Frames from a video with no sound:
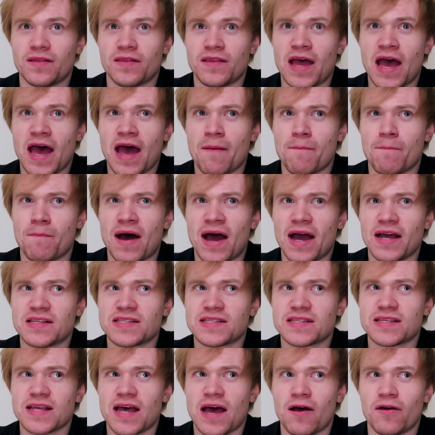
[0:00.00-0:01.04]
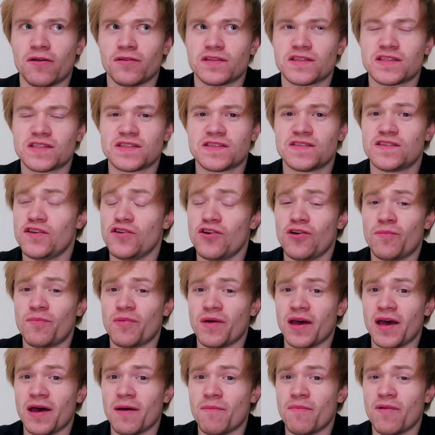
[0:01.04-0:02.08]
that might sound
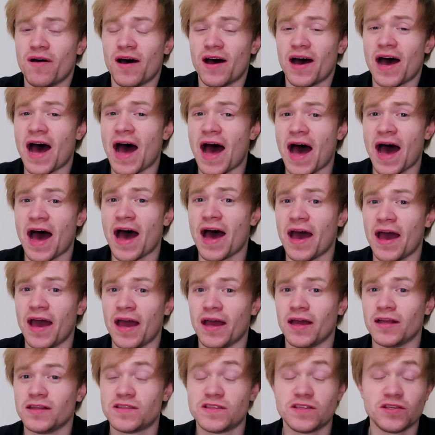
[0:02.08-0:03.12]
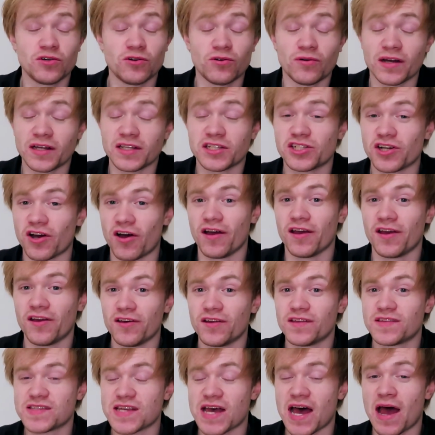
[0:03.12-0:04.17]
stupid, but I do enjoy a
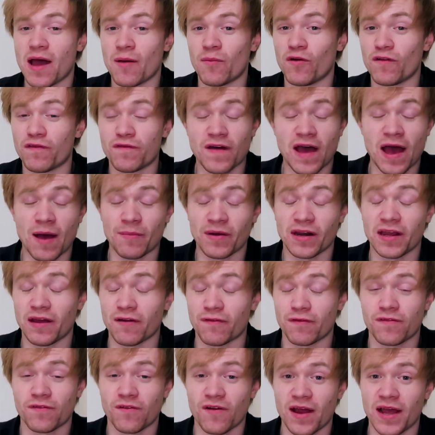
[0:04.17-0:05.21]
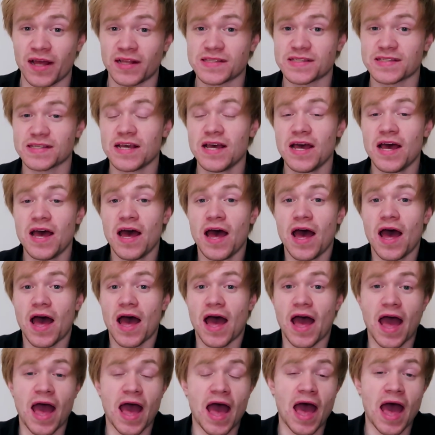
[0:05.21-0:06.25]
good time with family and friends,
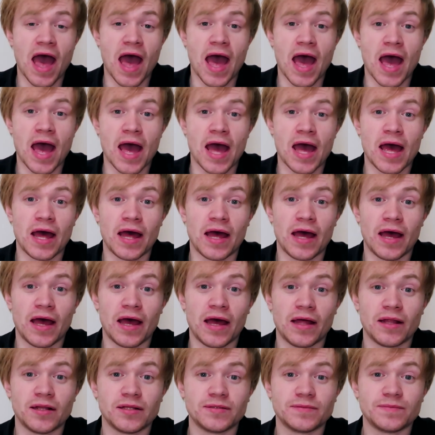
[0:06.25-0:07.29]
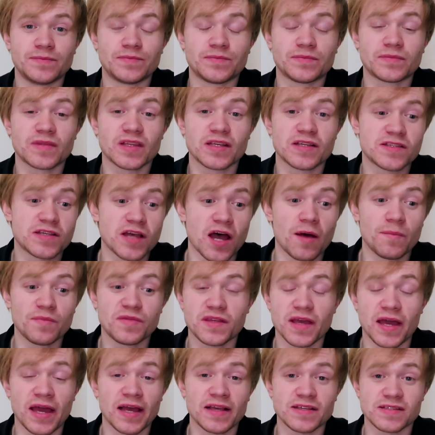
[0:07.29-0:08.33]
and
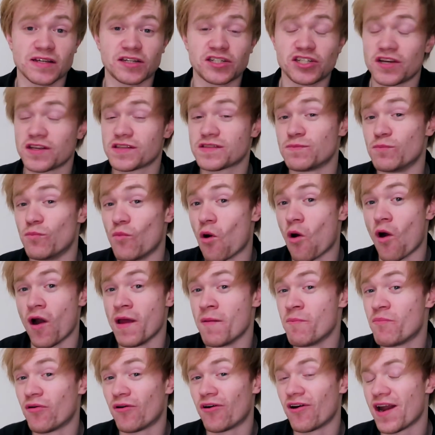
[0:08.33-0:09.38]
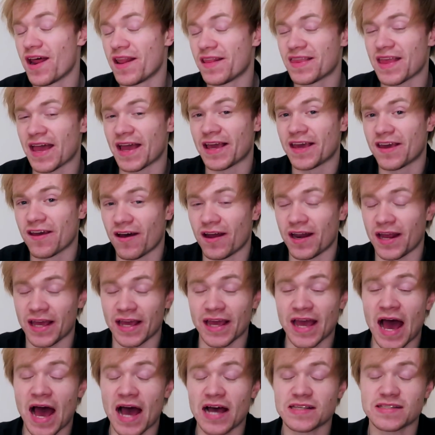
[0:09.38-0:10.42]
some things are just more important than
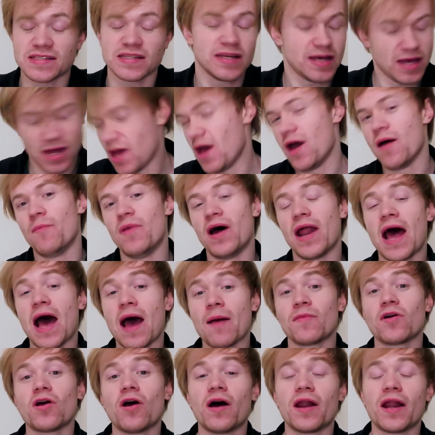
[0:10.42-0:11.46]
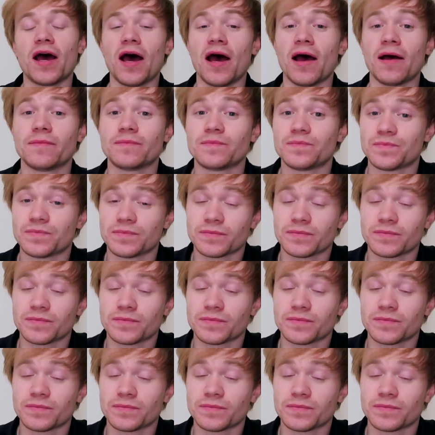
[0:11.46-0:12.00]
cutting, guys. But I'm gonna